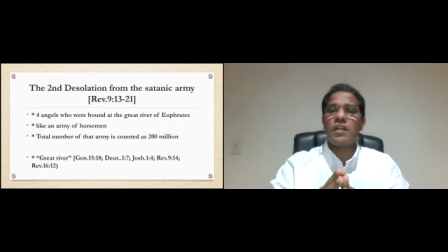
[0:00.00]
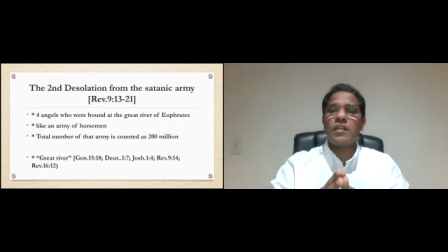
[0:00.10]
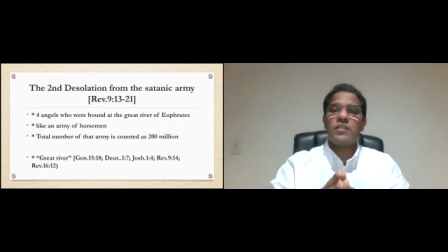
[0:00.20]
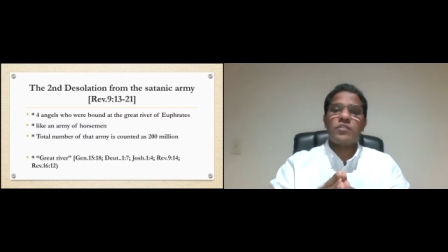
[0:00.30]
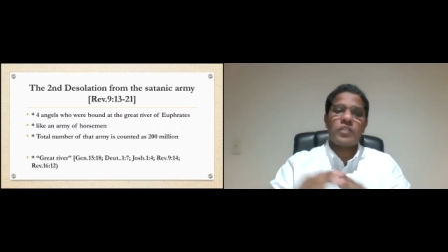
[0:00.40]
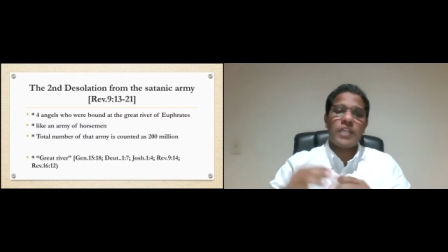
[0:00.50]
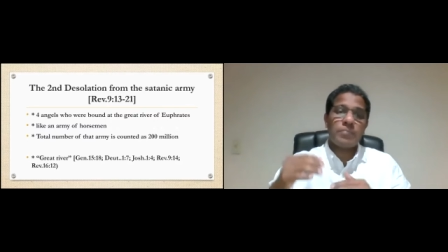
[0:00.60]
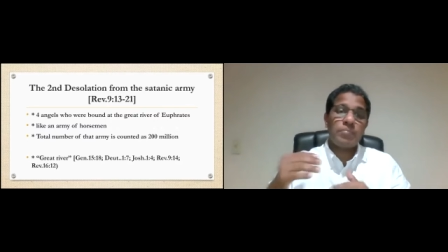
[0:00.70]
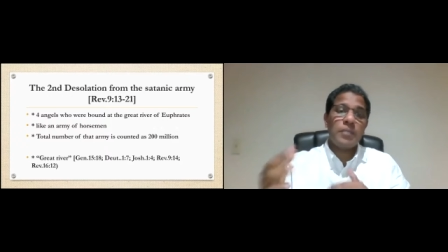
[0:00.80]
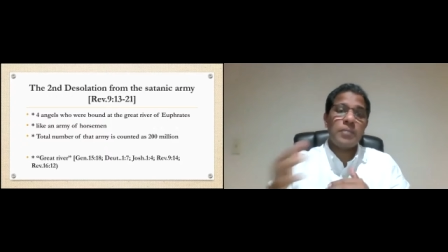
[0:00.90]
So that
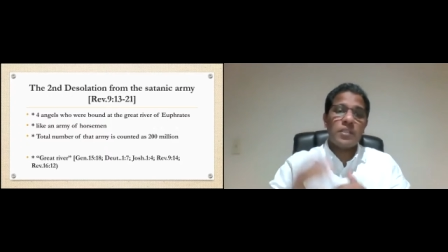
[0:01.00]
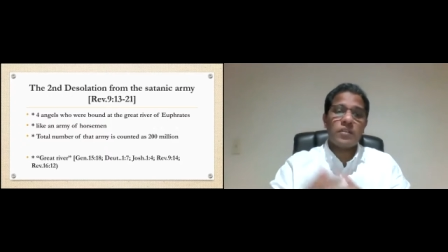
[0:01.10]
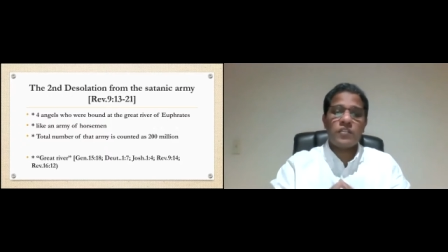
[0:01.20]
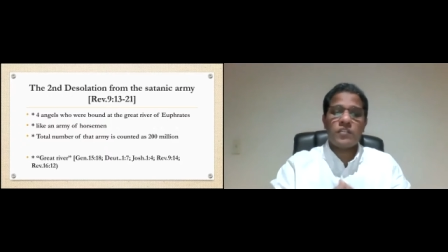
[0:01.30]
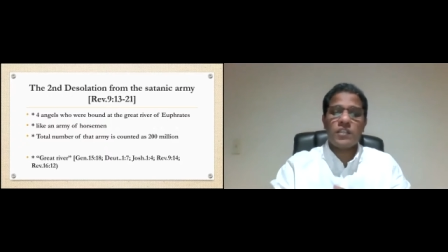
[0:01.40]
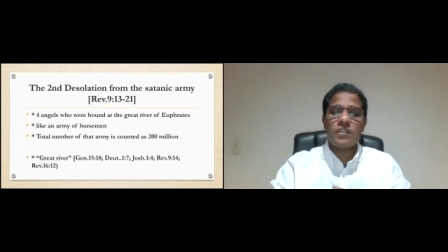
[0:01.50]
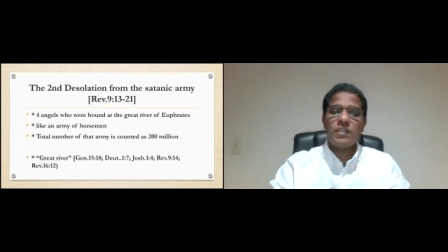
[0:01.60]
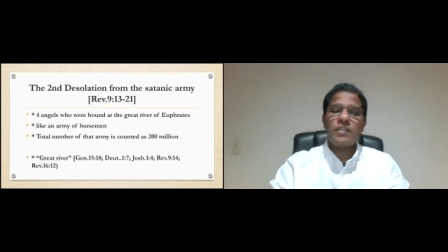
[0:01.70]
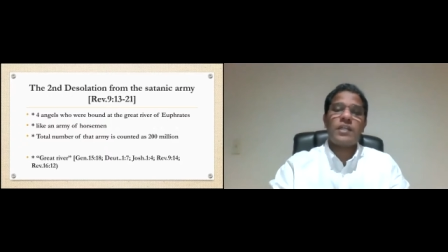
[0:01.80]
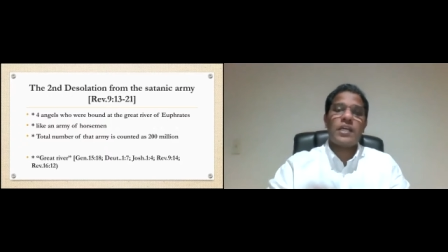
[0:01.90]
may be the reason
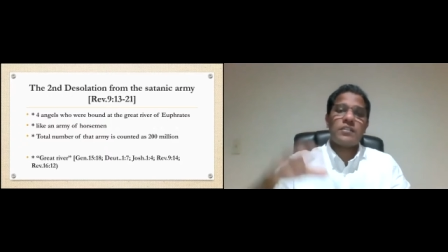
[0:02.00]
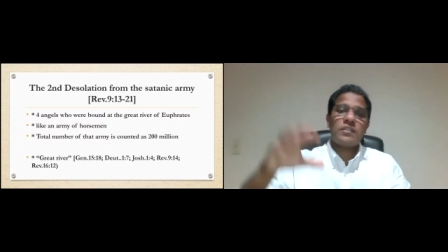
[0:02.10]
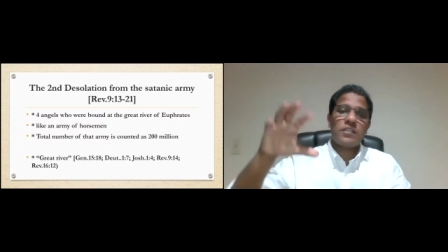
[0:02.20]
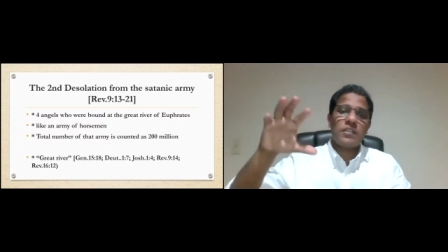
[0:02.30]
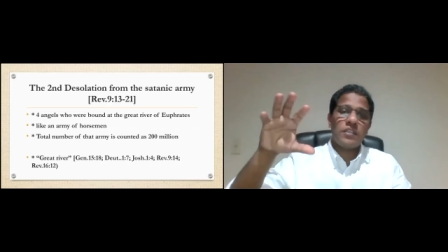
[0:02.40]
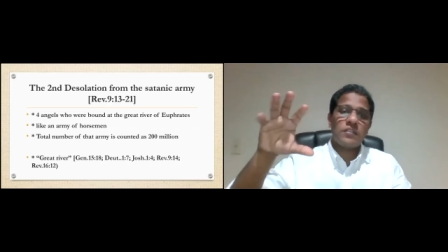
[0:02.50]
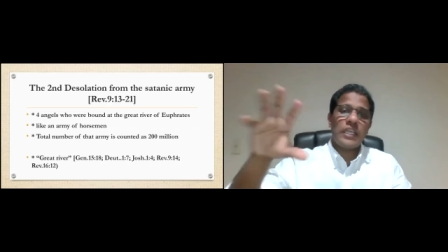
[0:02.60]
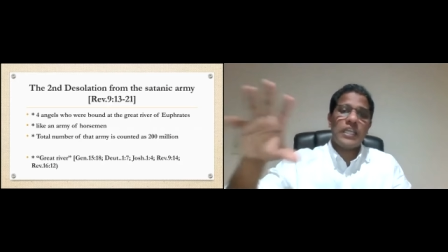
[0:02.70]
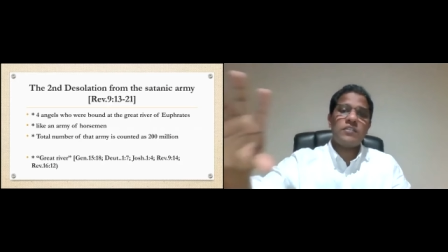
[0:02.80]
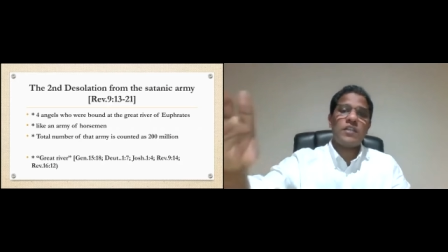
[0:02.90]
that uh, these
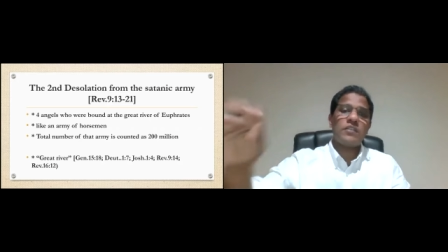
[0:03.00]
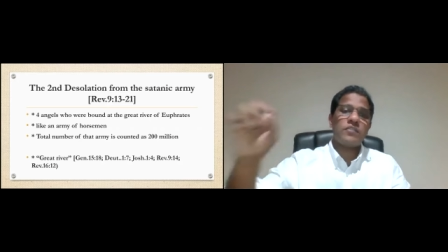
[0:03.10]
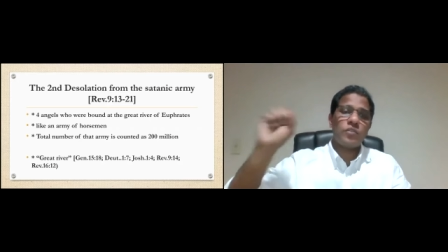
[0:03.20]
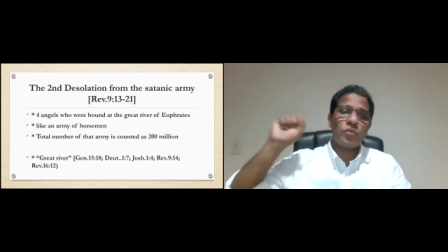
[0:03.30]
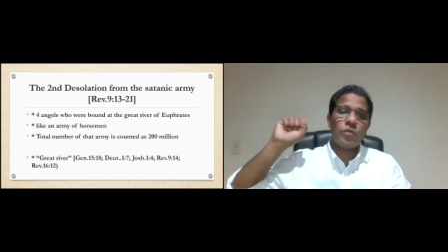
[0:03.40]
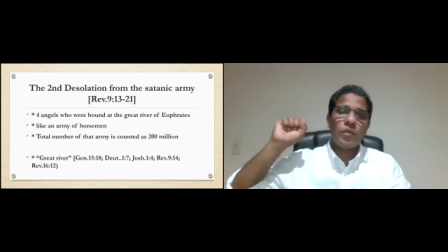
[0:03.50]
angels to,